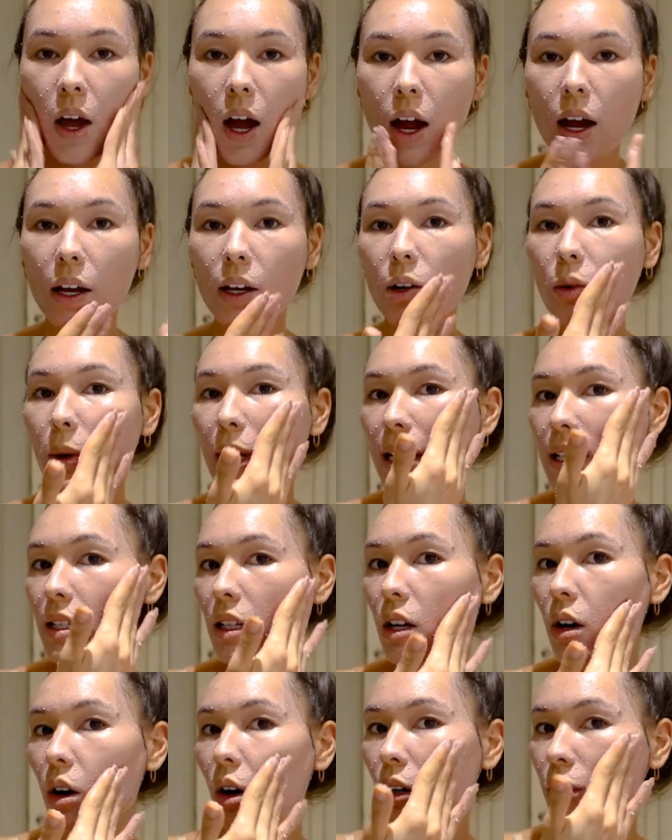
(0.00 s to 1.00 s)
I always
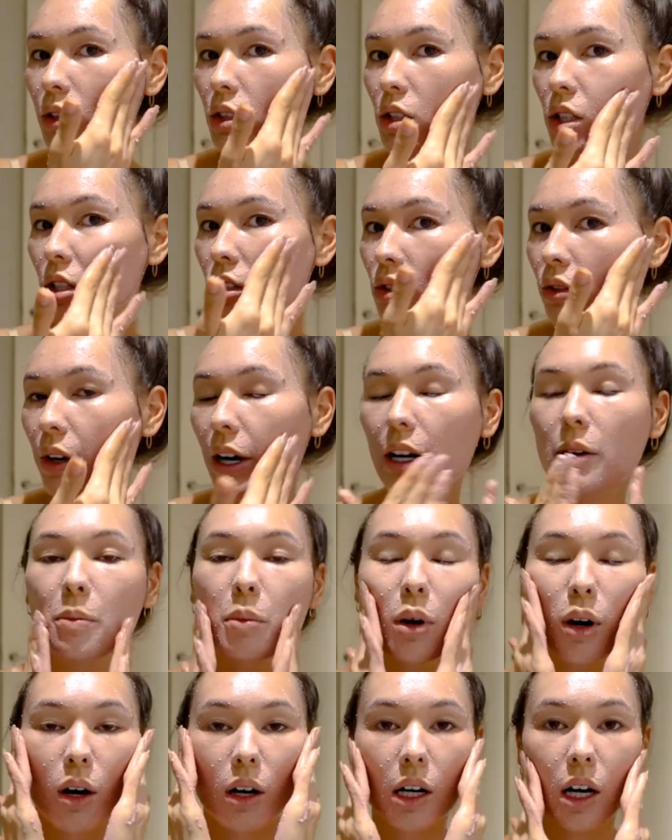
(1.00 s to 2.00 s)
concentrate
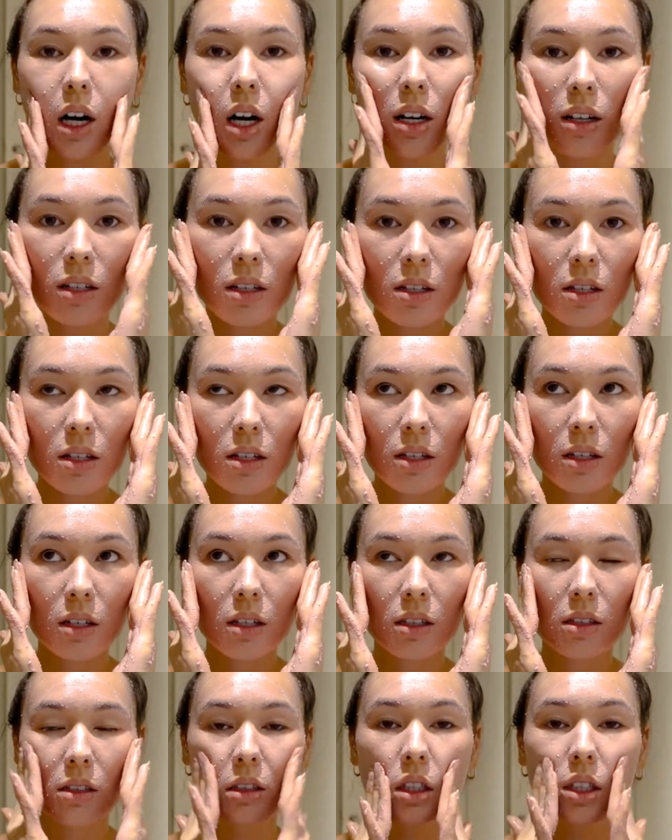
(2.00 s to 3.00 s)
products
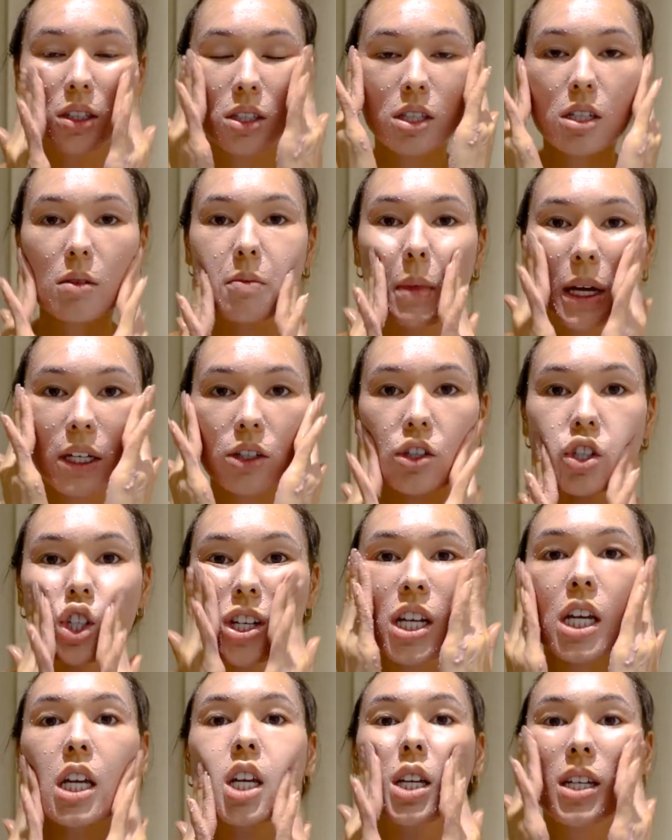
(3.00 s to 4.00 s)
into my
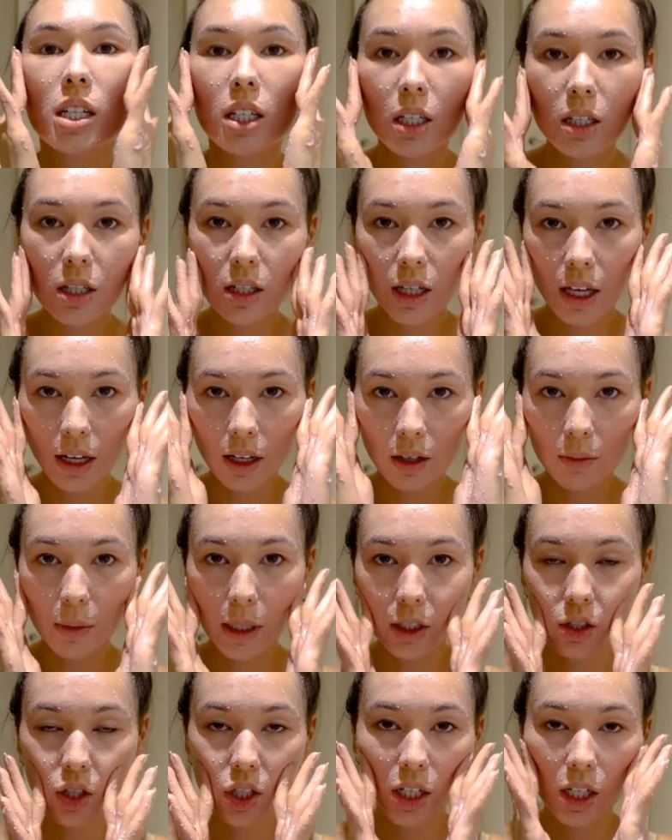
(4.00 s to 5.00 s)
cheeks, like
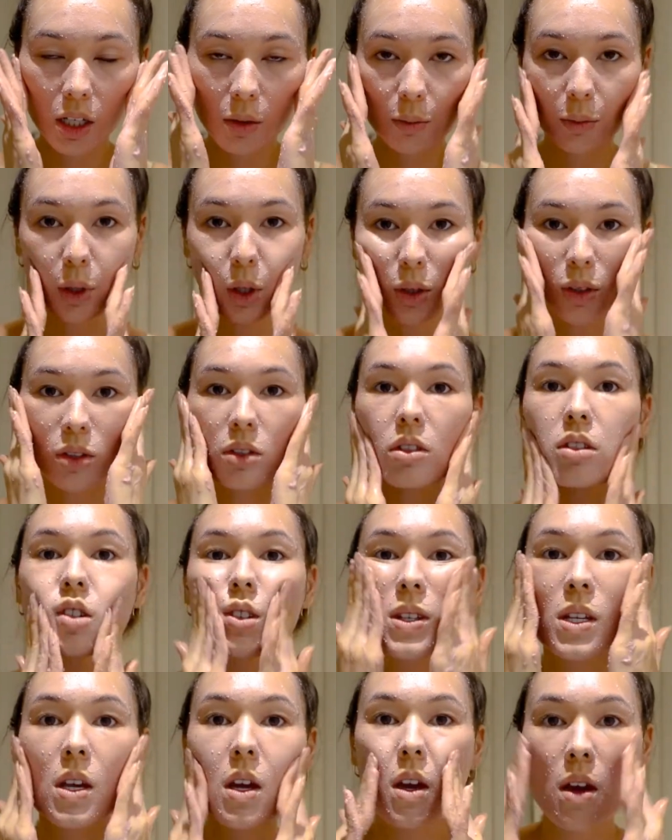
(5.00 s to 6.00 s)
my
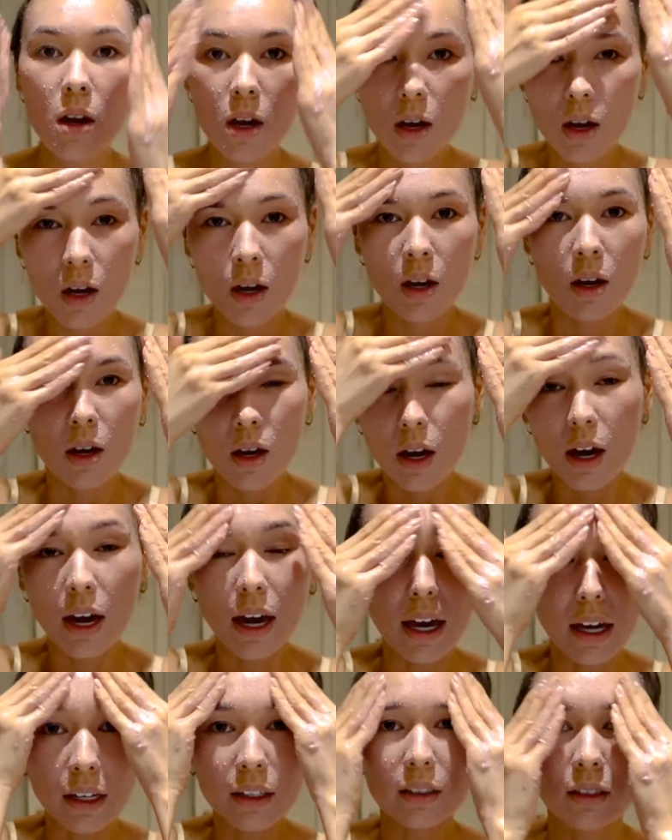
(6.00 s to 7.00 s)
cheekbones
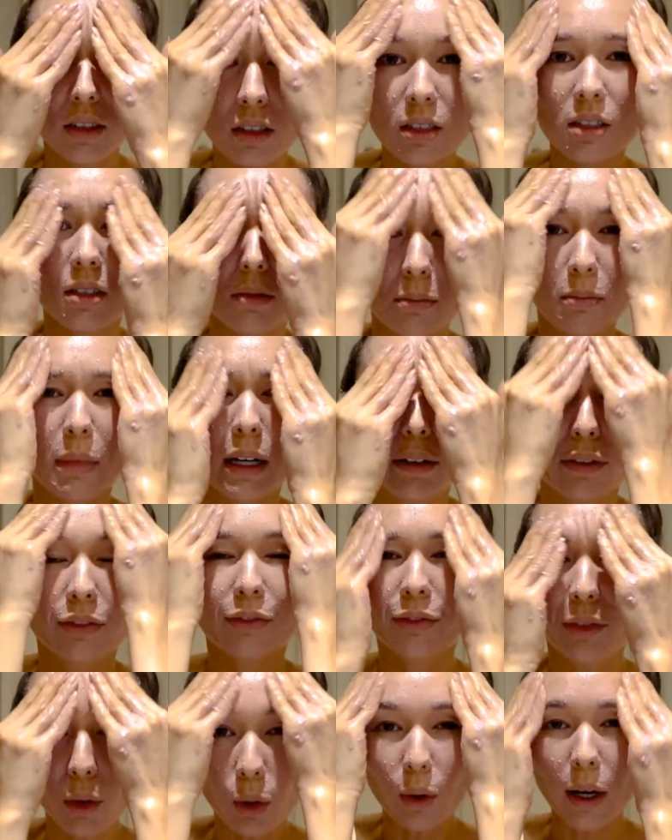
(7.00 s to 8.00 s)
and my
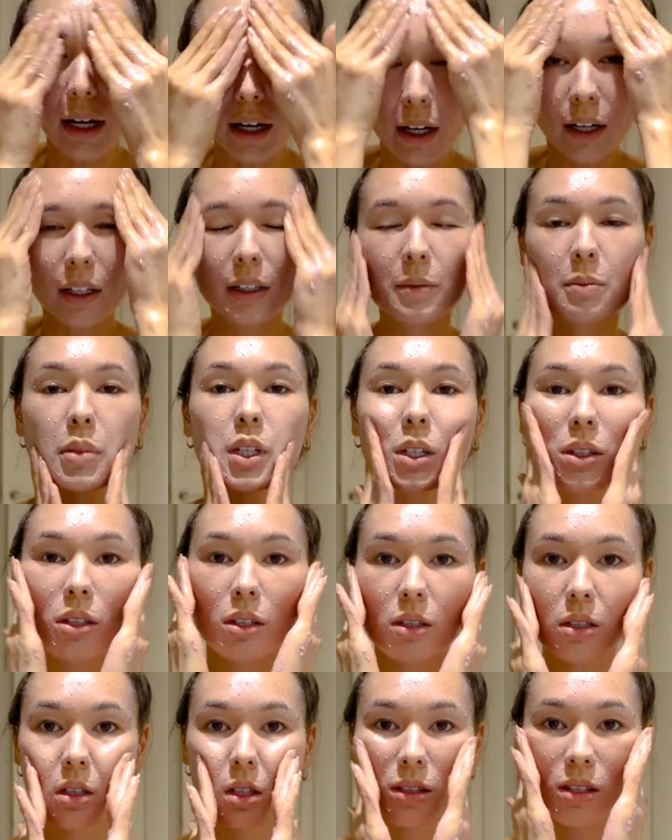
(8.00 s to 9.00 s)
forehead,
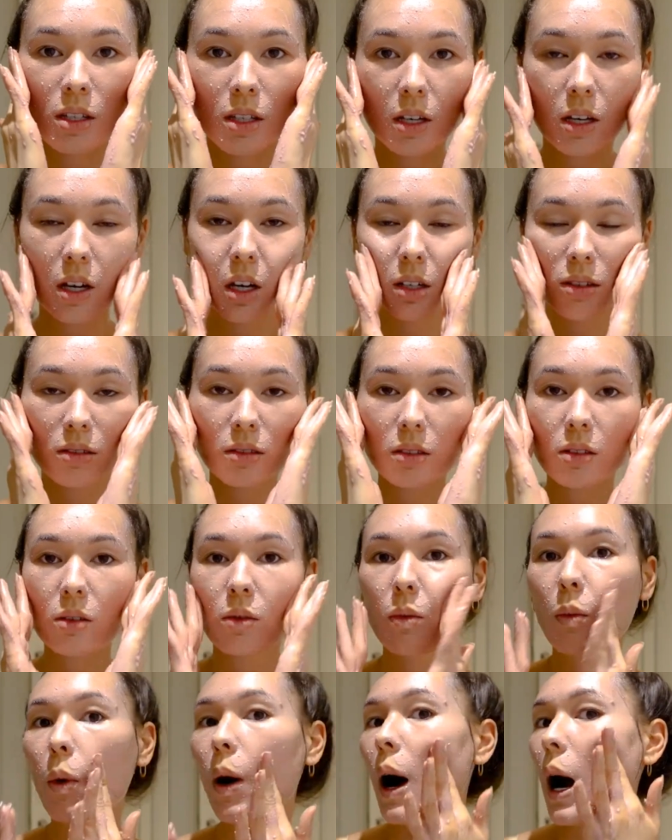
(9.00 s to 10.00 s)
because I don't know
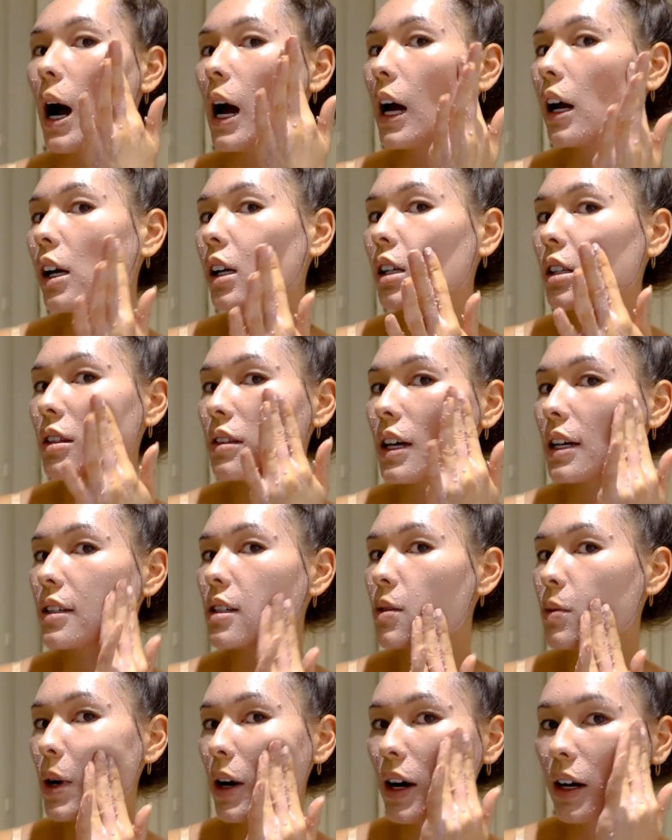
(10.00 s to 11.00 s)
why,
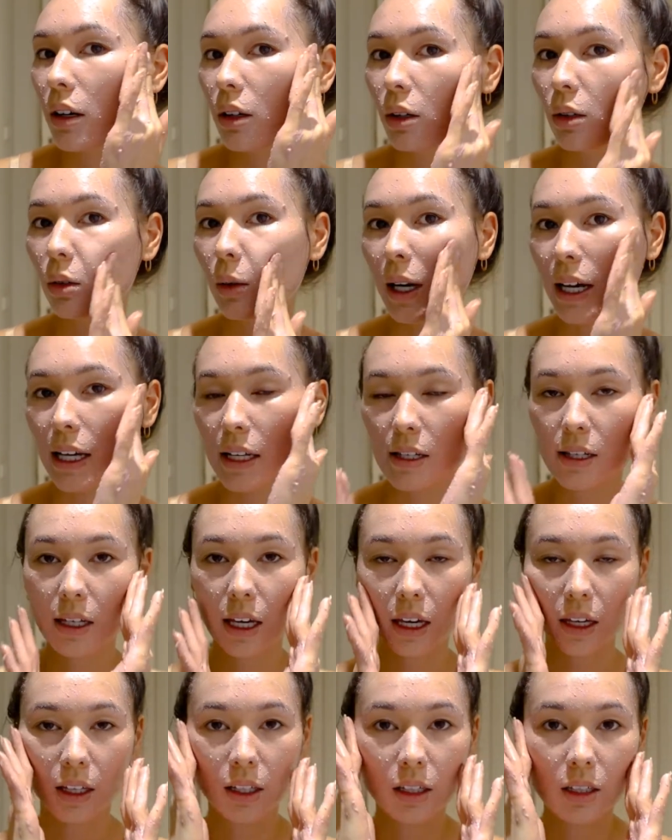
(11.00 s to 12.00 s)
that's where I always
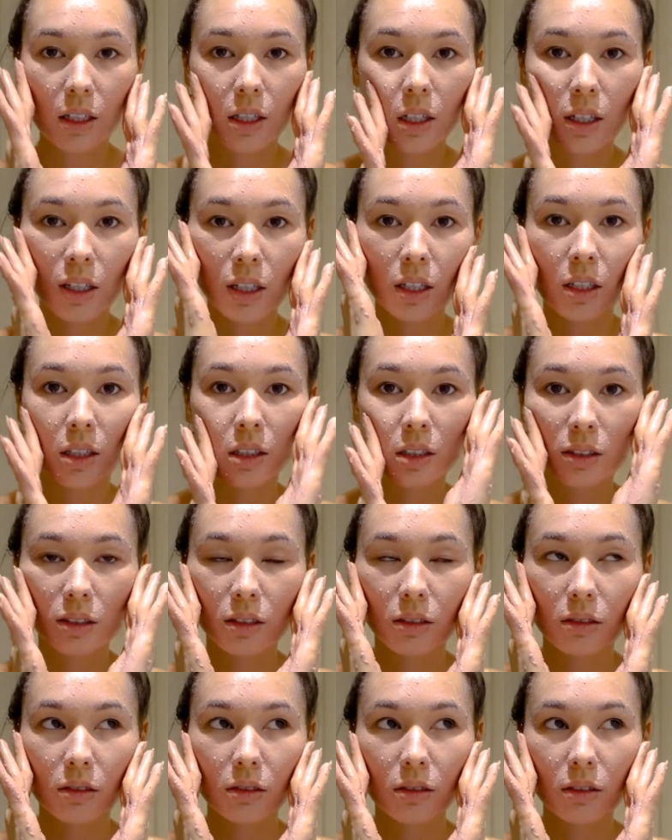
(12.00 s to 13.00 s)
get,
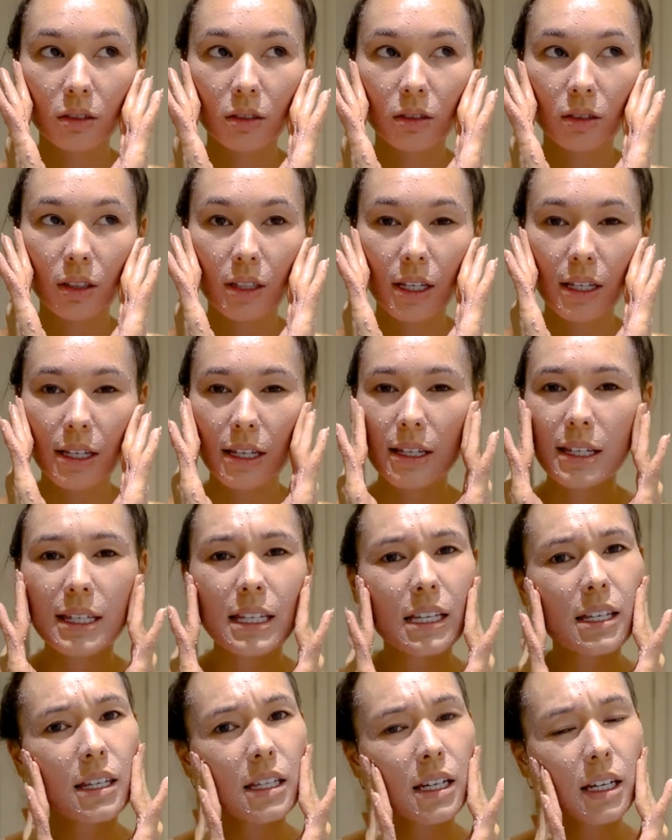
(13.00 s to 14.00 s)
is it
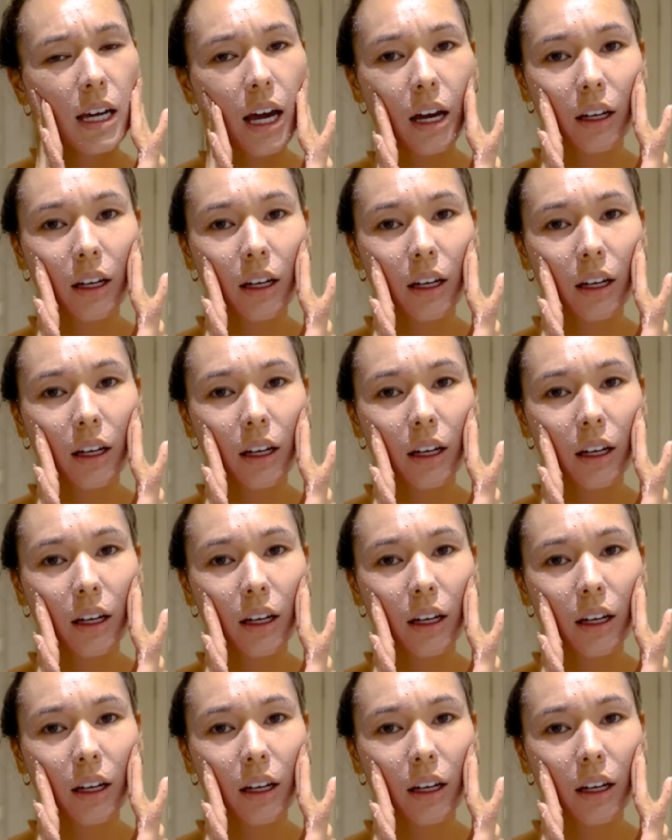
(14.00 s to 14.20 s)
cystic